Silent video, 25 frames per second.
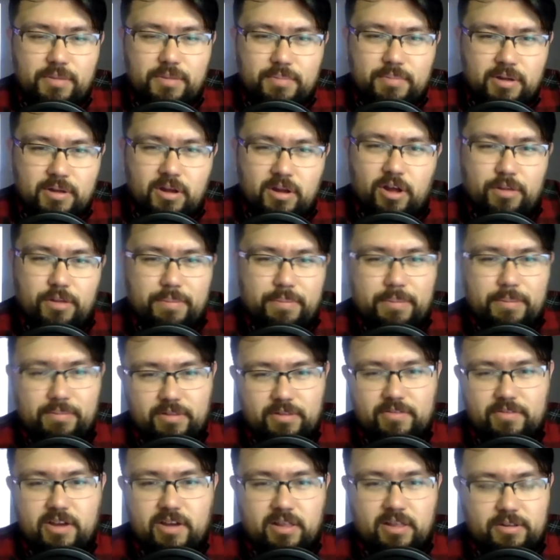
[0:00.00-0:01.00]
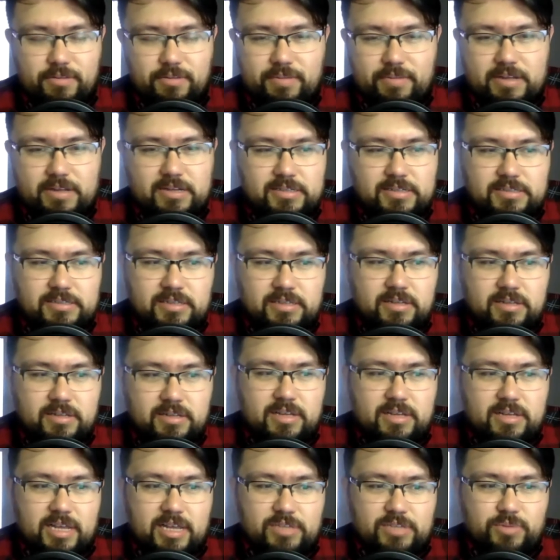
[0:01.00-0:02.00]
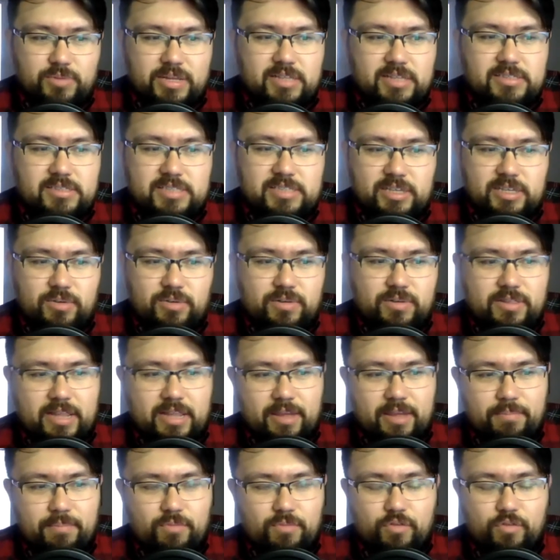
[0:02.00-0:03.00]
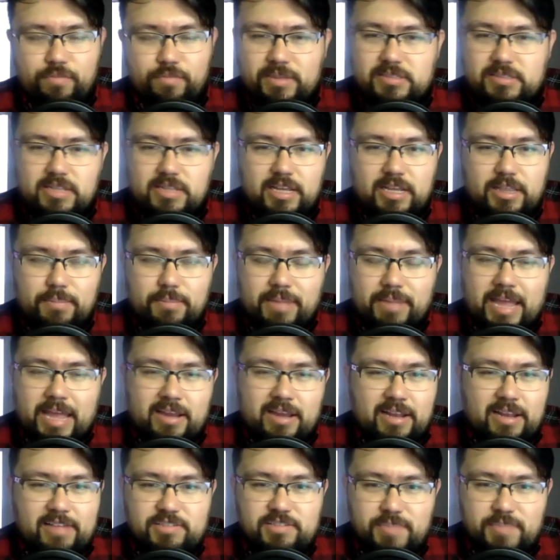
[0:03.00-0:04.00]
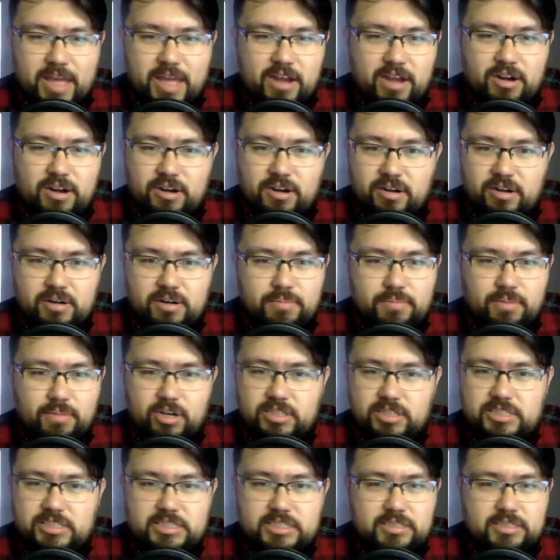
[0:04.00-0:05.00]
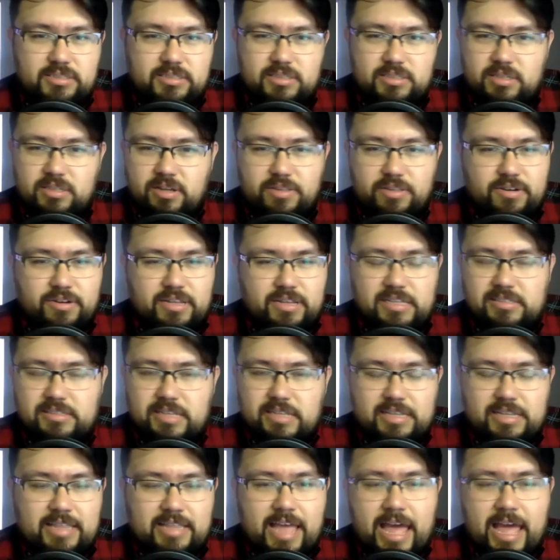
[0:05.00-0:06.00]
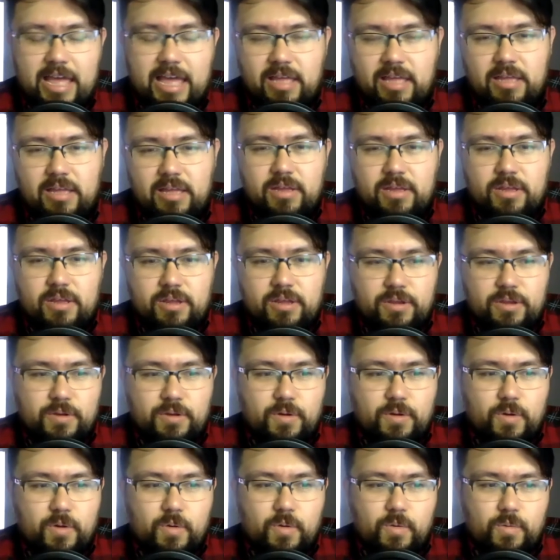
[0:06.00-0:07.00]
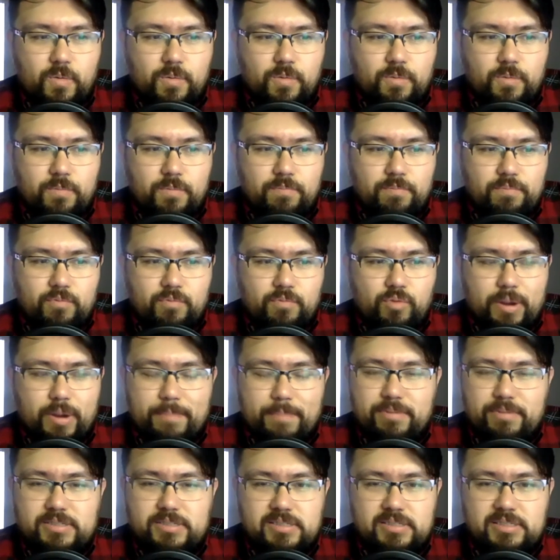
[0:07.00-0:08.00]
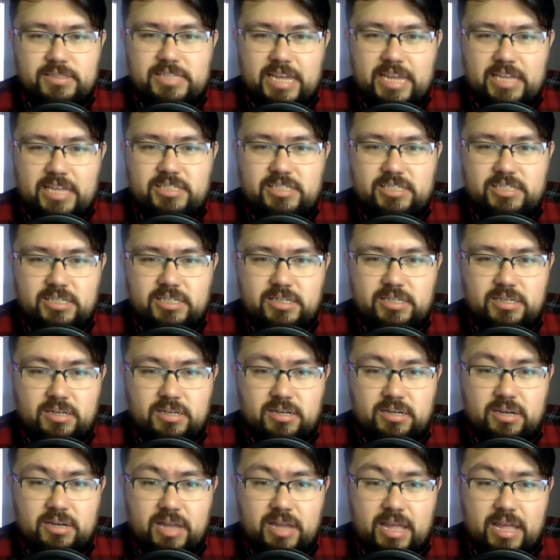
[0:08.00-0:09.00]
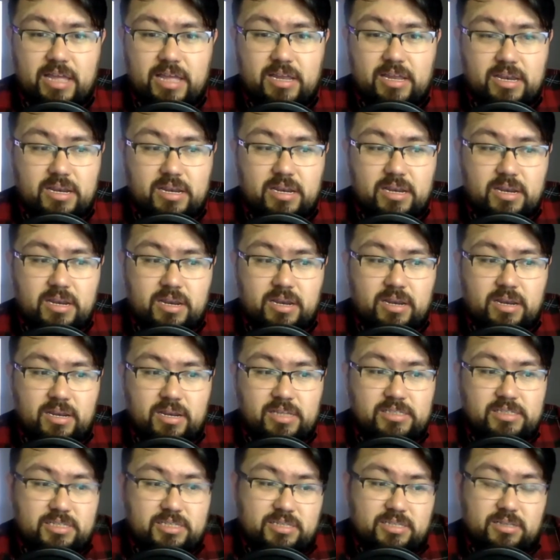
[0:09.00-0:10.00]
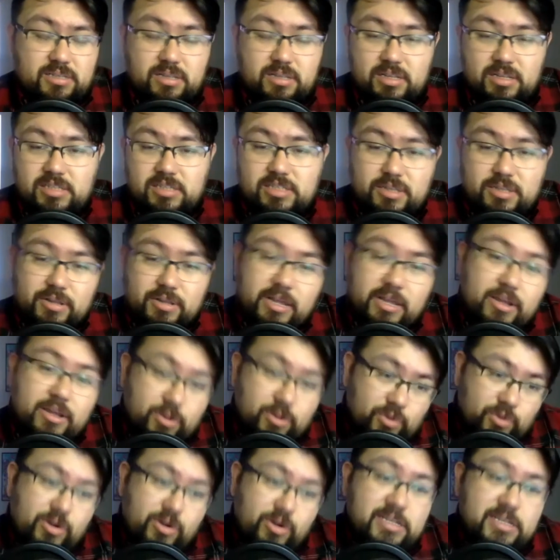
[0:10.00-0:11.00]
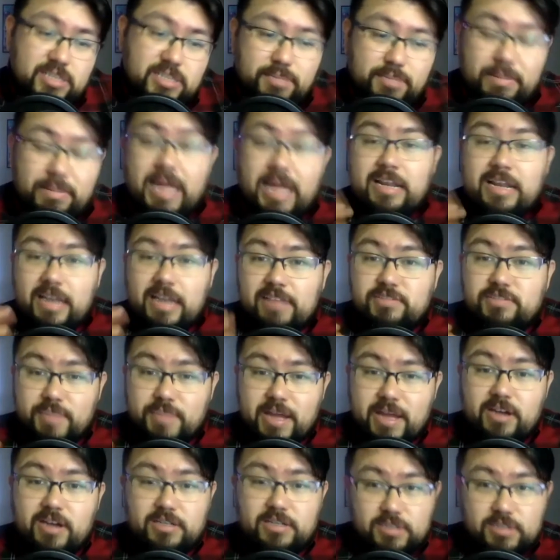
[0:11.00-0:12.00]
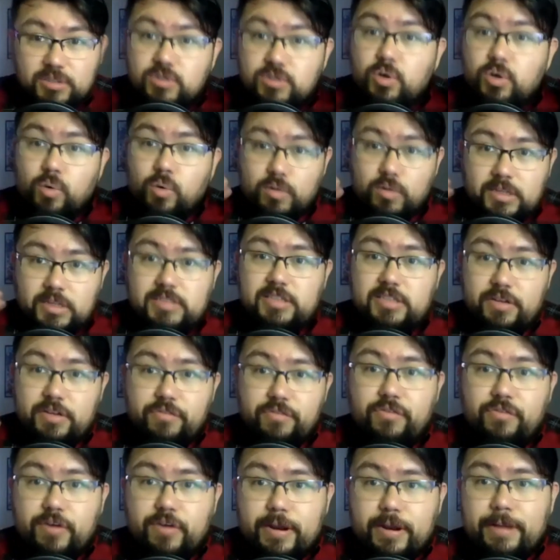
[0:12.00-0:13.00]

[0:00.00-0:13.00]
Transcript: all people of color, because as we can see with like movements like the Black Lives Matter marches and other things like that, you know, representation and needs needs. Oh, granted, Black Lives Matter is a totally different